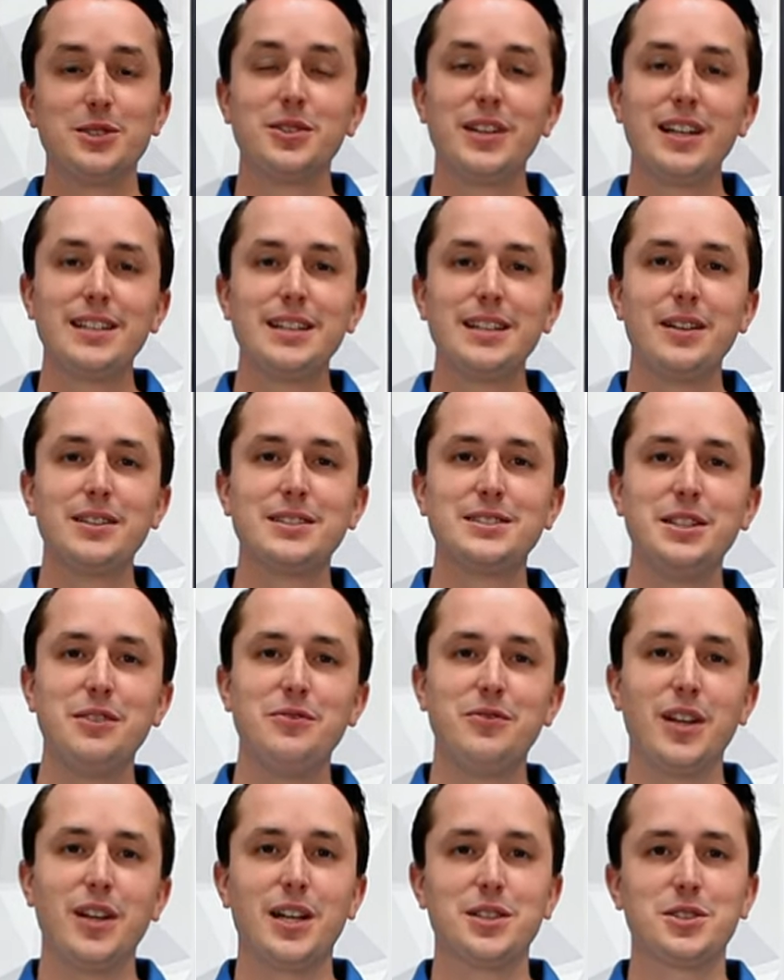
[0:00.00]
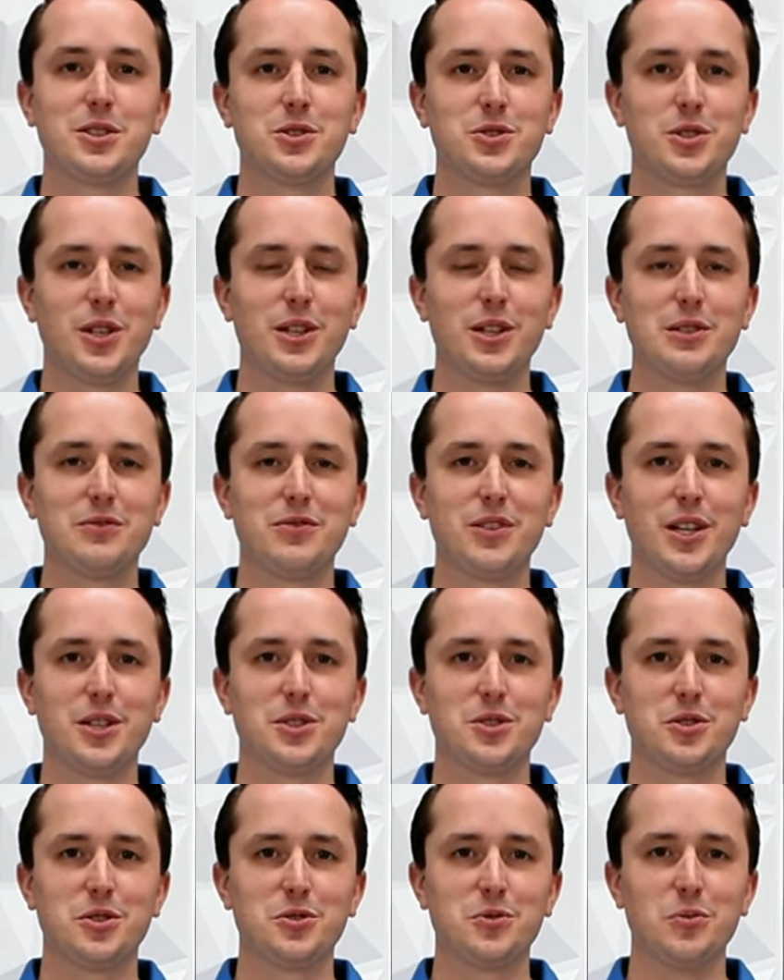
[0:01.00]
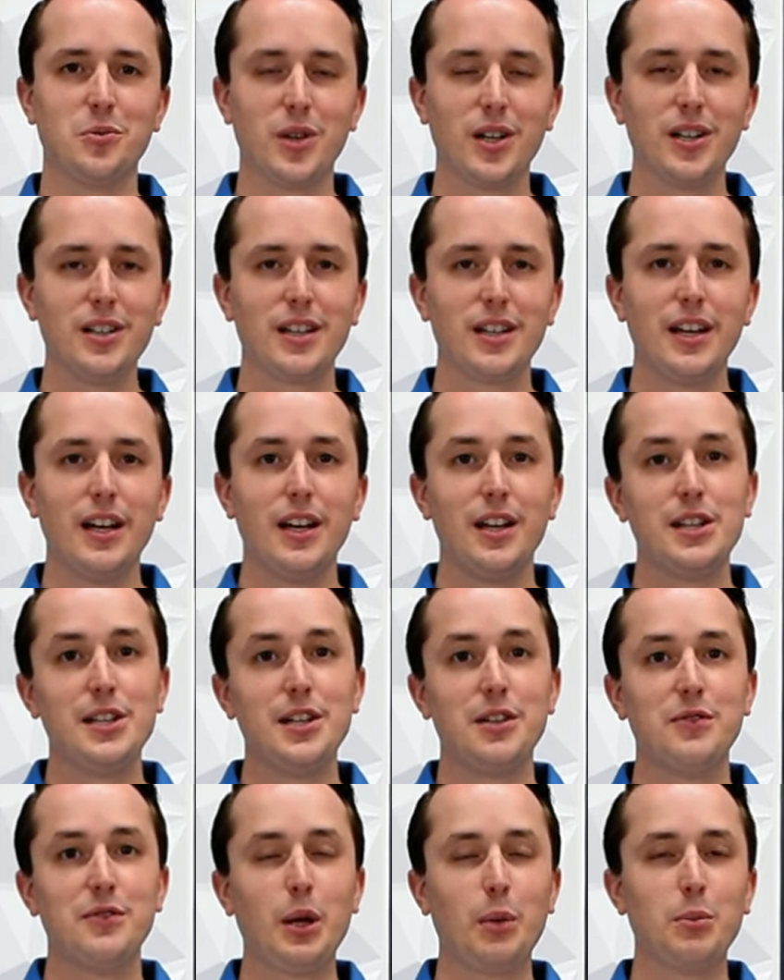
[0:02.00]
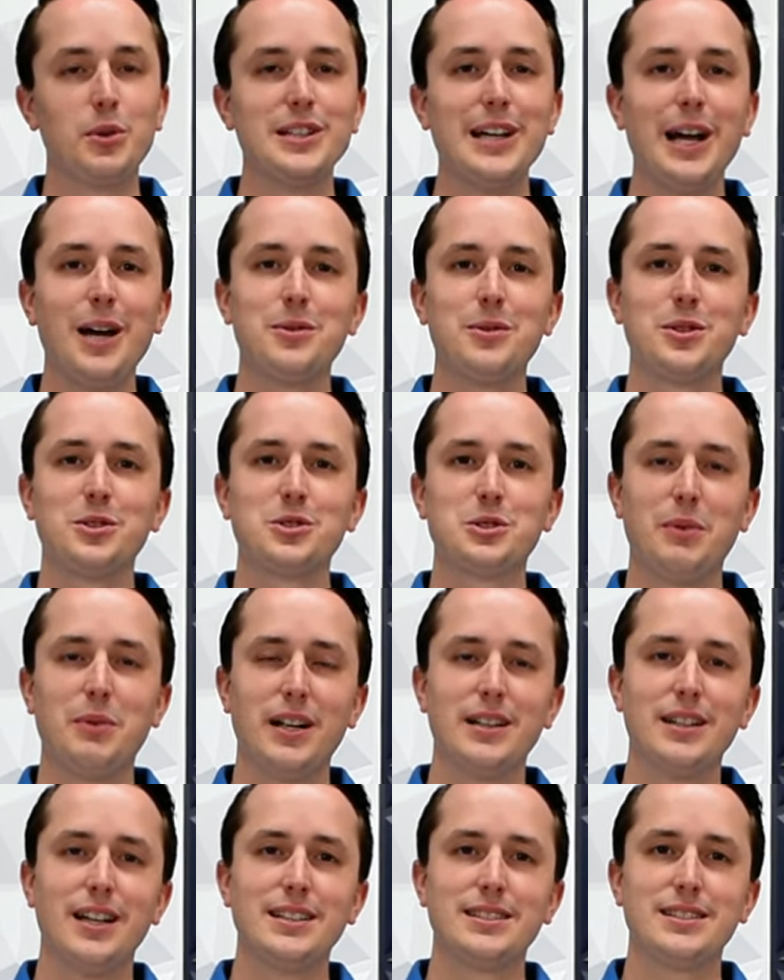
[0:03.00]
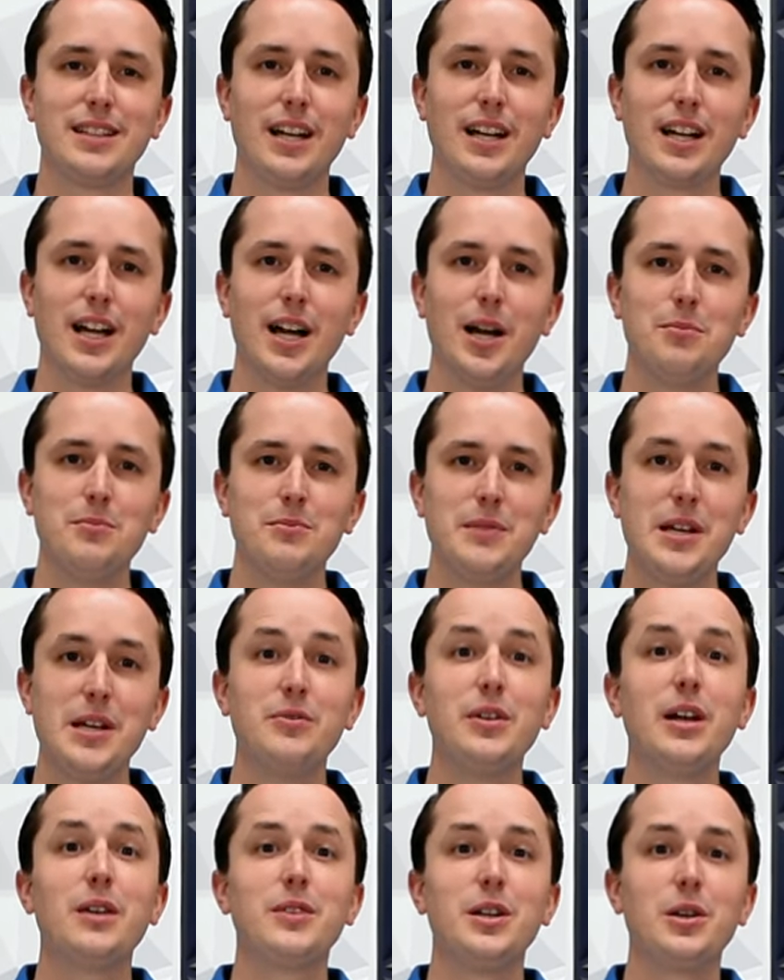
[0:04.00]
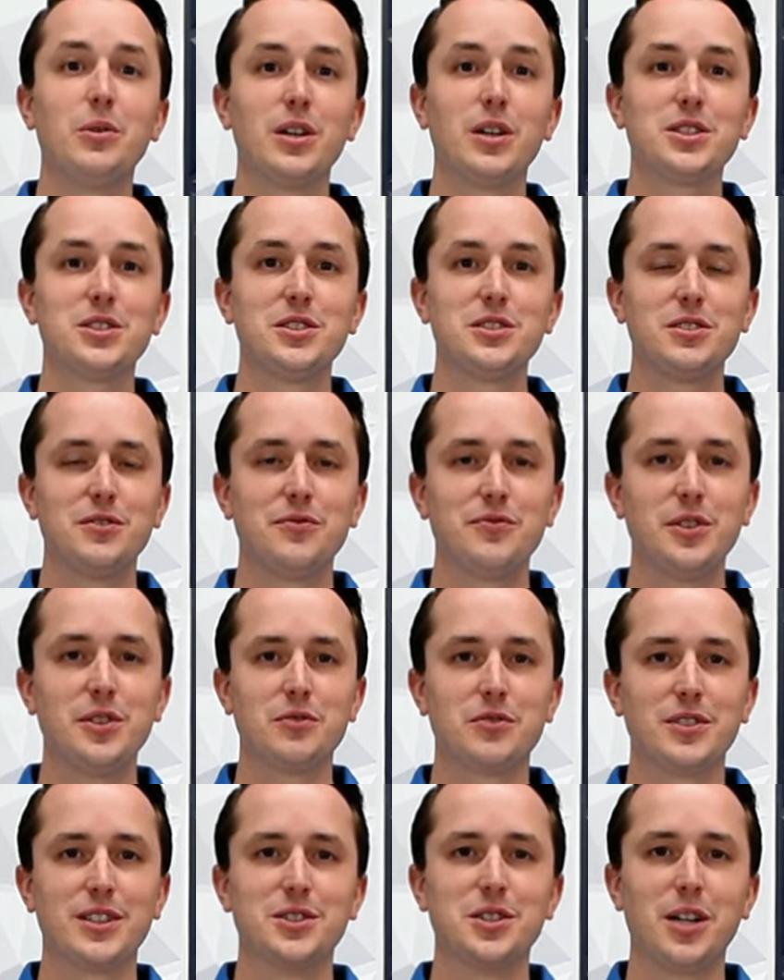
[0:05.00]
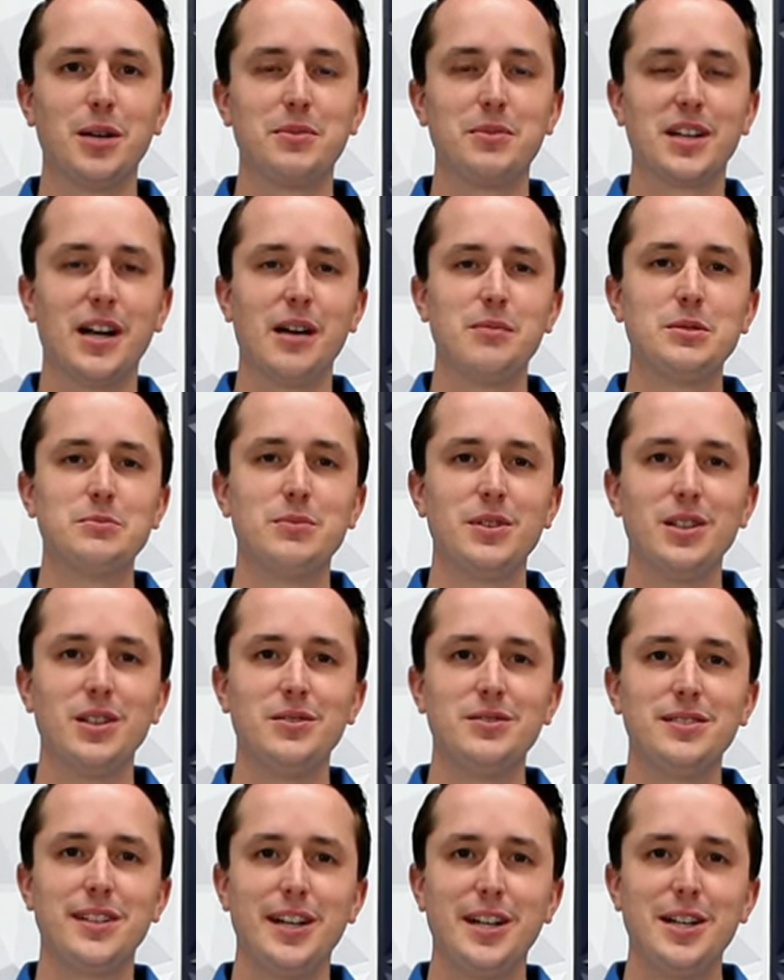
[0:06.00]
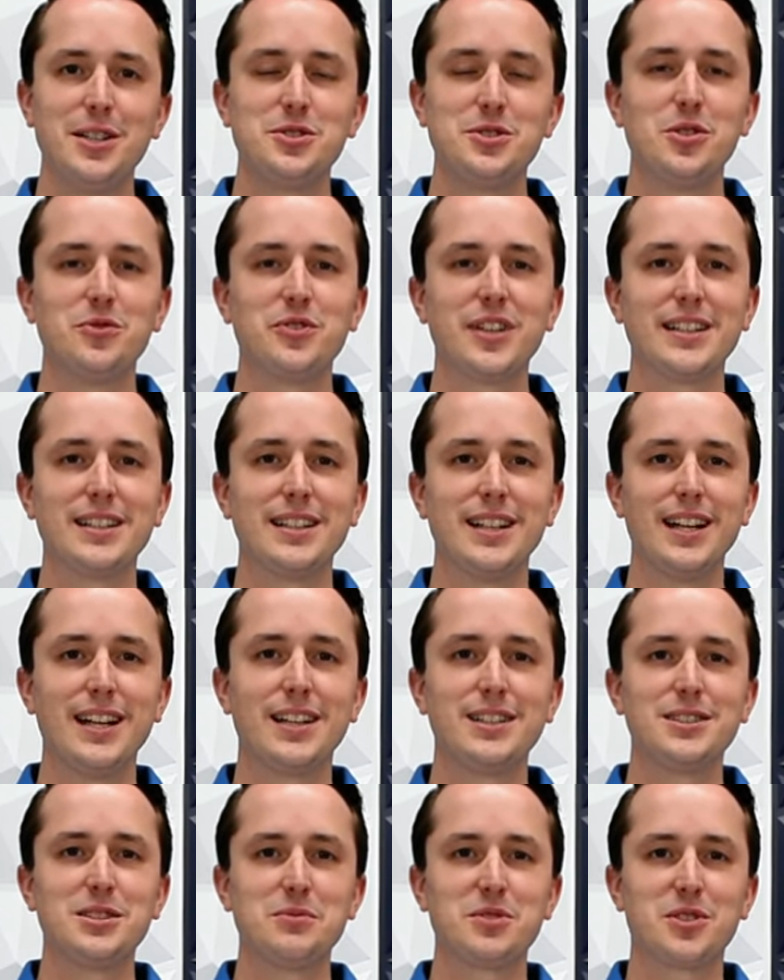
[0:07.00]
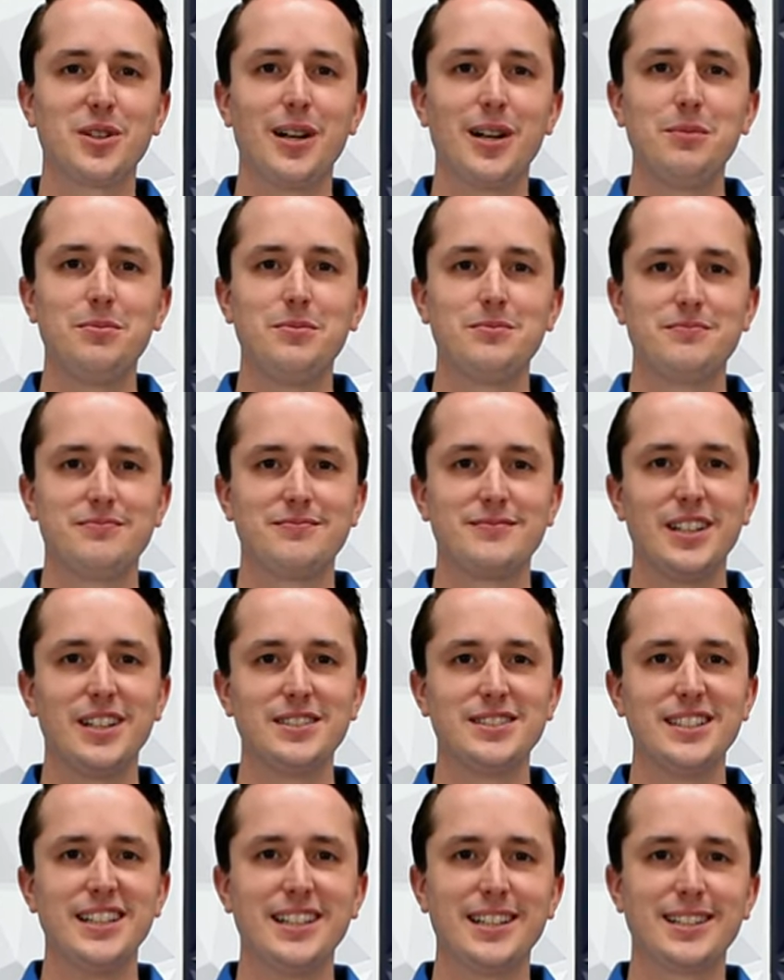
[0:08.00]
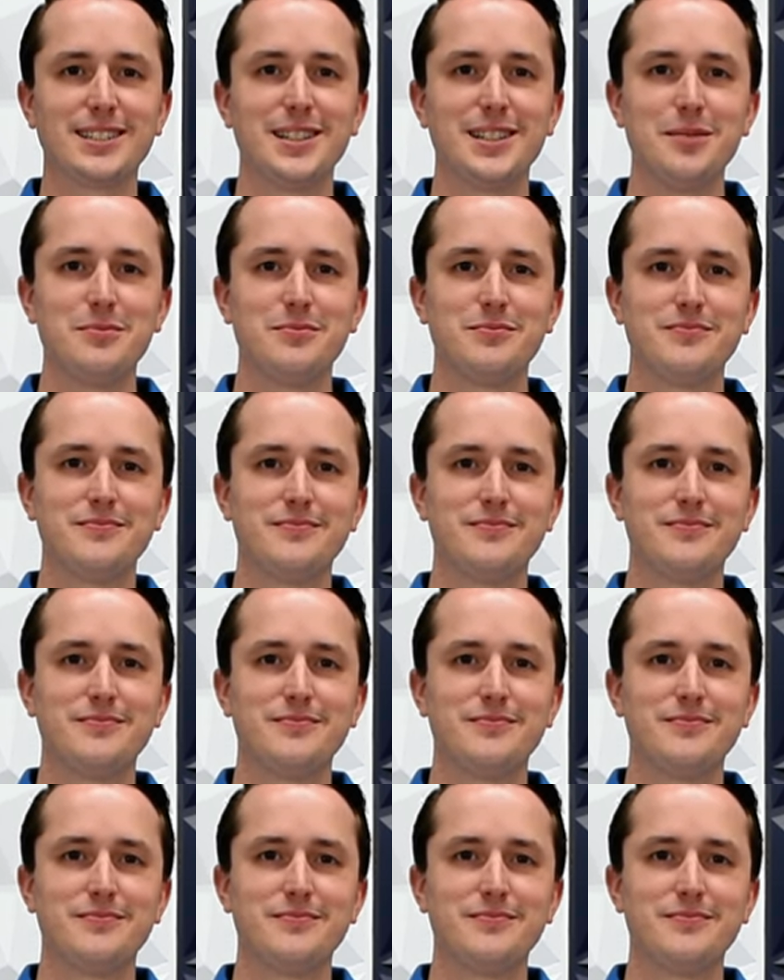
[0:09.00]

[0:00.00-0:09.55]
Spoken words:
So that's how the Z Flash trailer flashers work. They're available now at ultrabrightlights.com. If you have any questions, feel free to drop a comment below. Don't forget to like and subscribe. I'll see you next time.